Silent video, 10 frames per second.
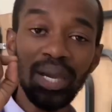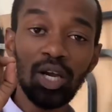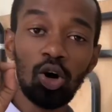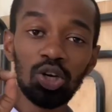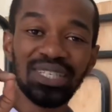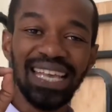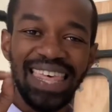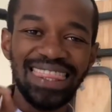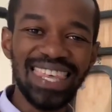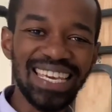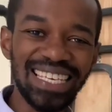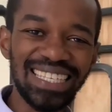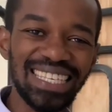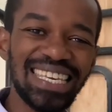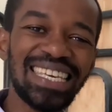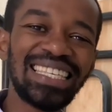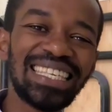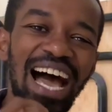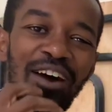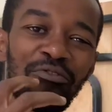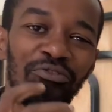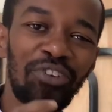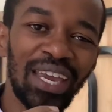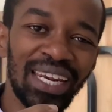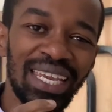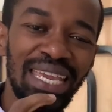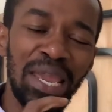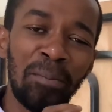because this is a very